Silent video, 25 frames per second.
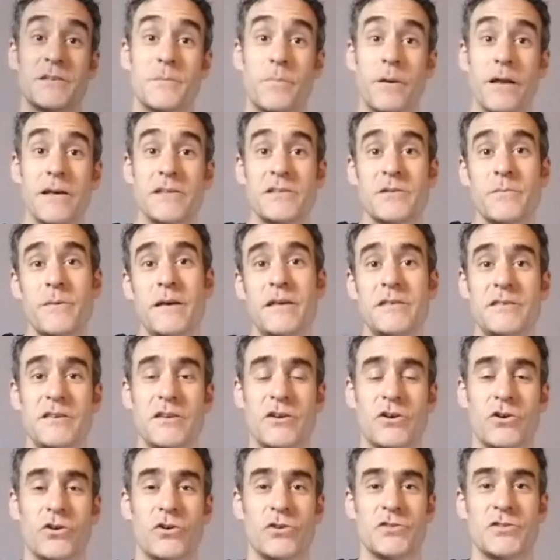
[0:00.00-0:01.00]
To play some easy
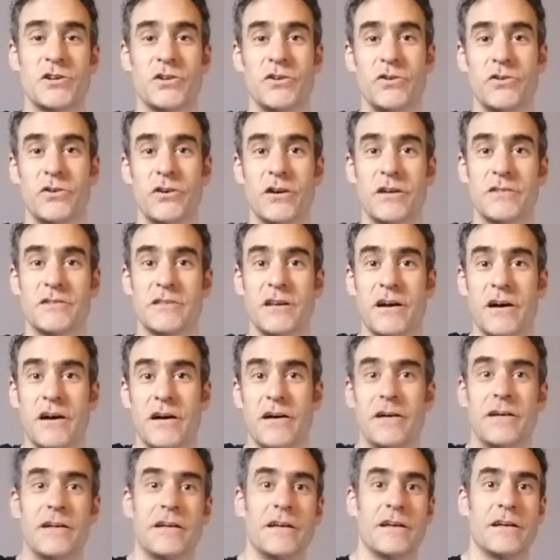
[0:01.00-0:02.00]
chords on your
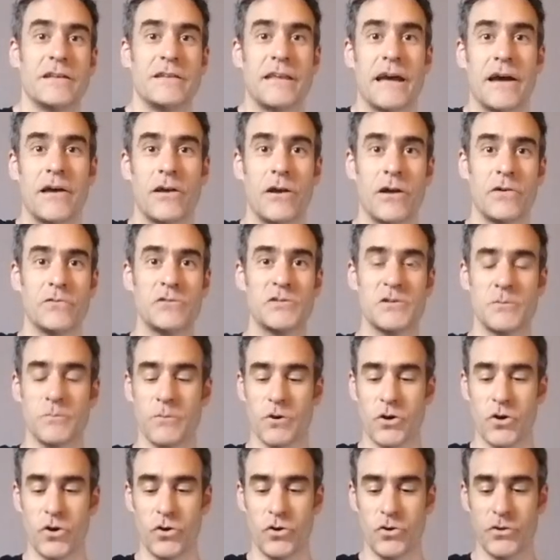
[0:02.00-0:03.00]
guitar, download
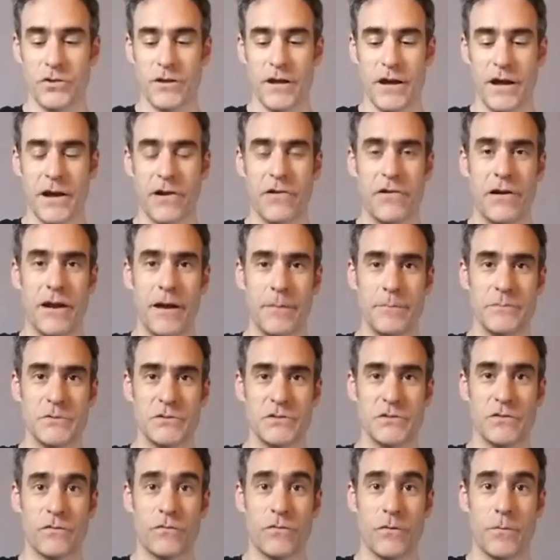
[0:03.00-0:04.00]
some chord
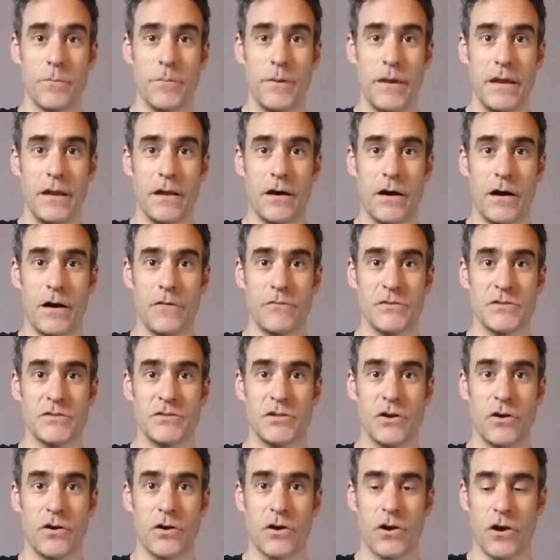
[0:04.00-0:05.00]
diagrams from
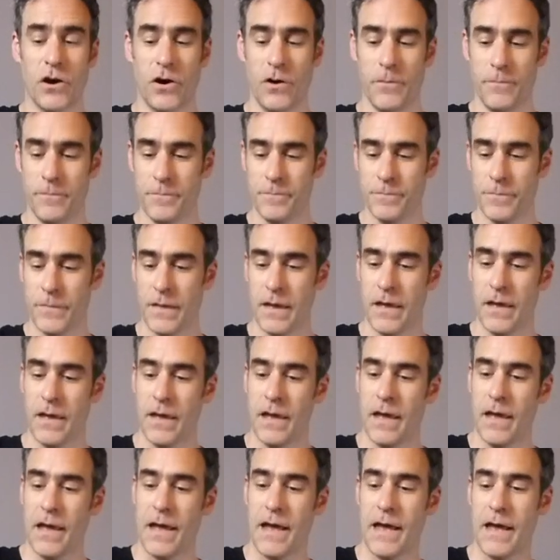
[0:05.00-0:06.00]
beatharvest.com
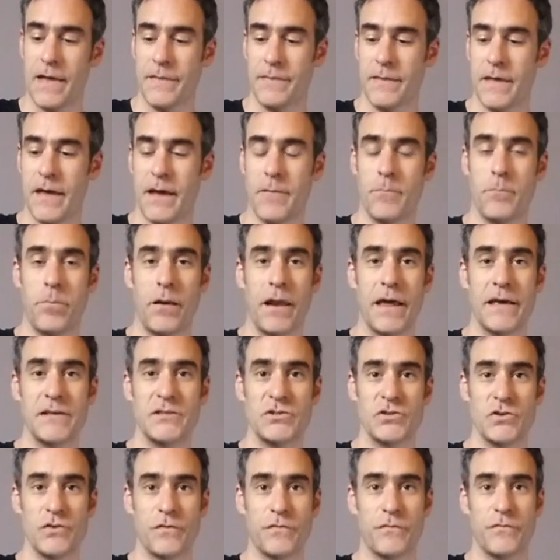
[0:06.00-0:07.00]
and then
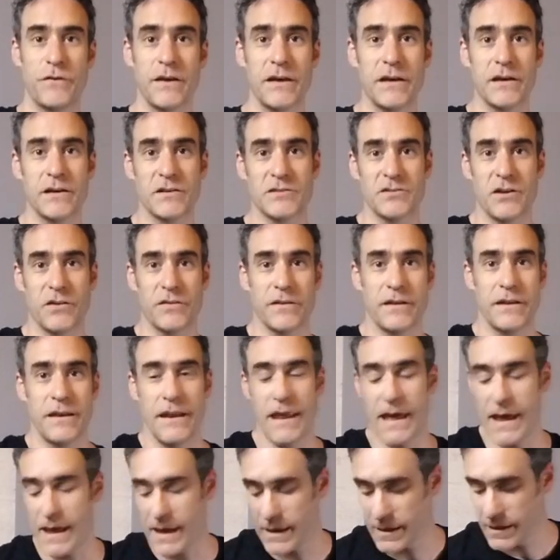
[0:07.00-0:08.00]
place your fingers on the
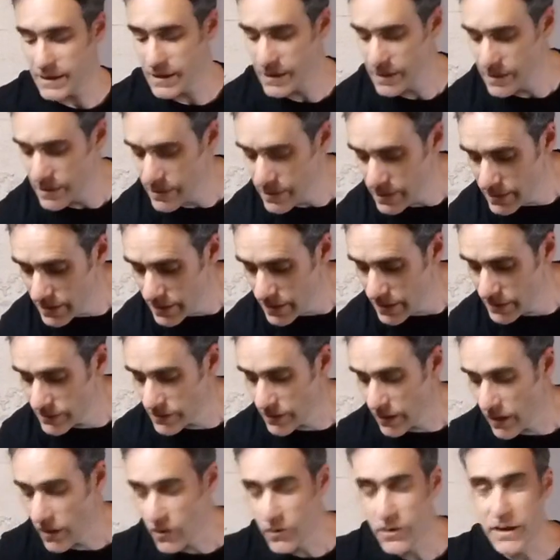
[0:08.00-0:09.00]
neck in
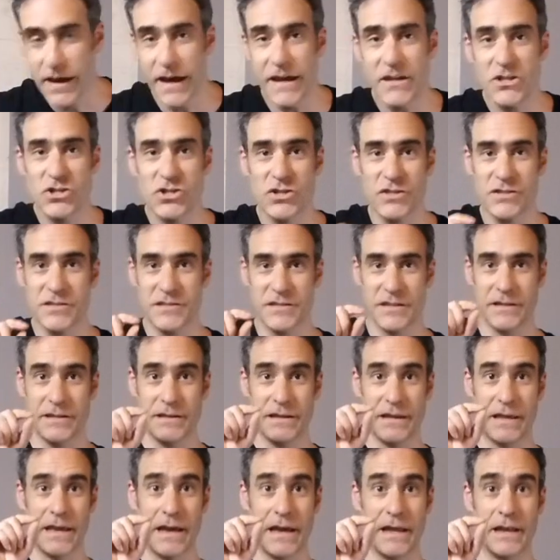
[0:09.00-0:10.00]
the locations
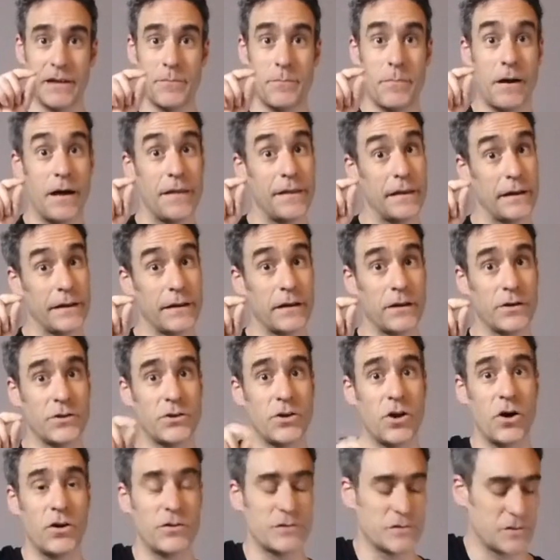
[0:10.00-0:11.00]
indicated by the little
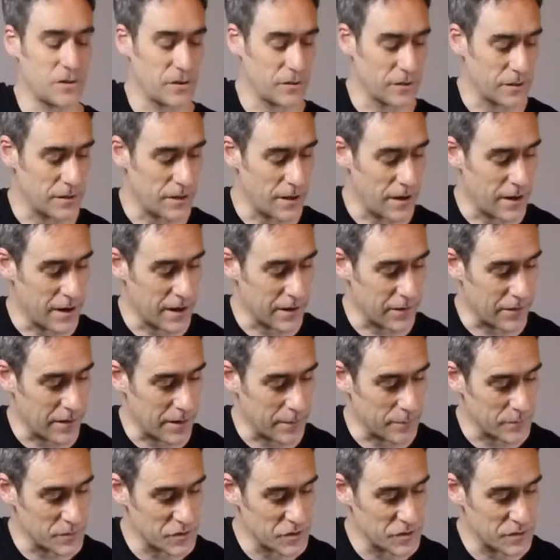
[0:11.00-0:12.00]
dots on the
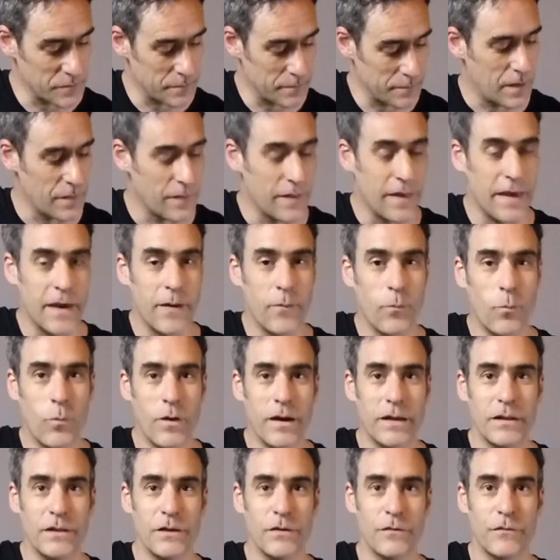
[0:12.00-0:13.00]
diagrams. And then
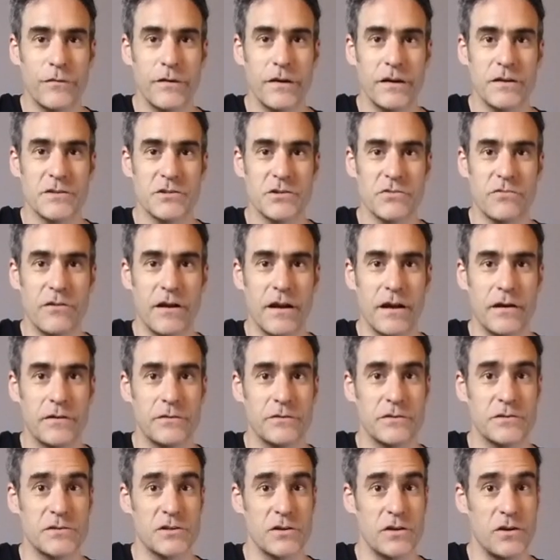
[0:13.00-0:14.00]
wiggle your fingers
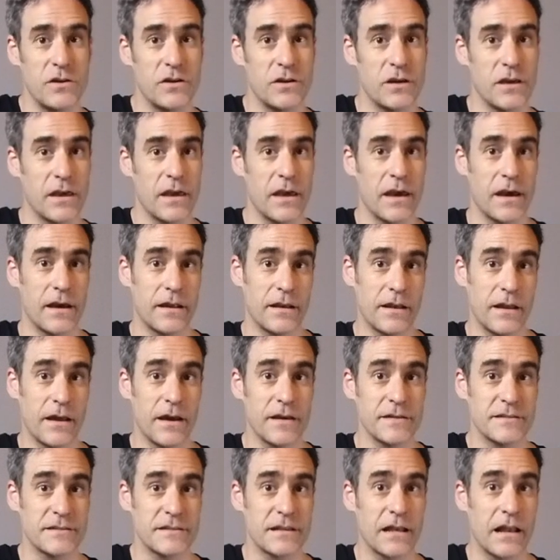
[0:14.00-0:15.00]
around so you can get a
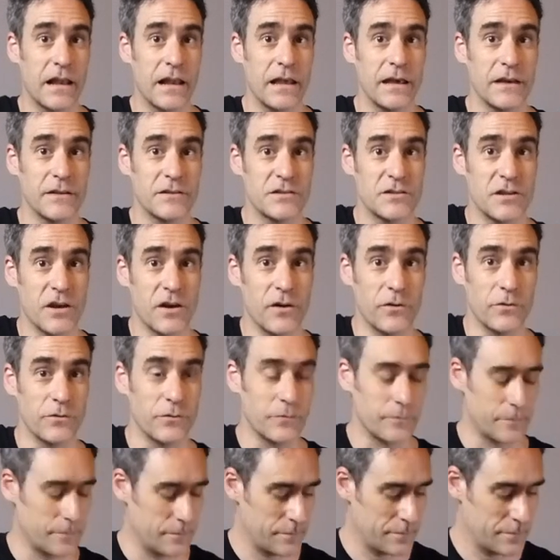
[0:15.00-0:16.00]
nice clear
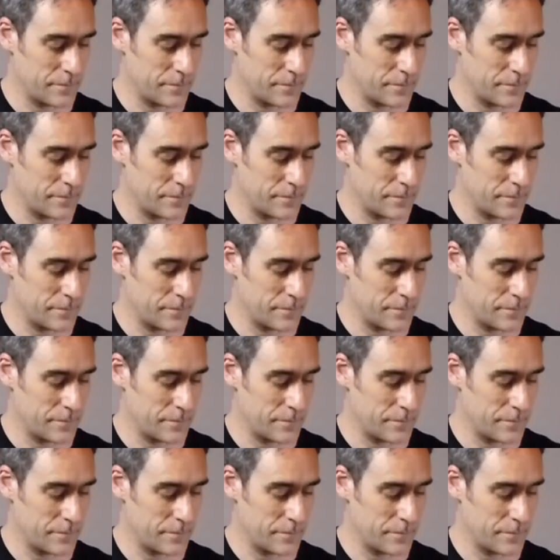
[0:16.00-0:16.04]
tone.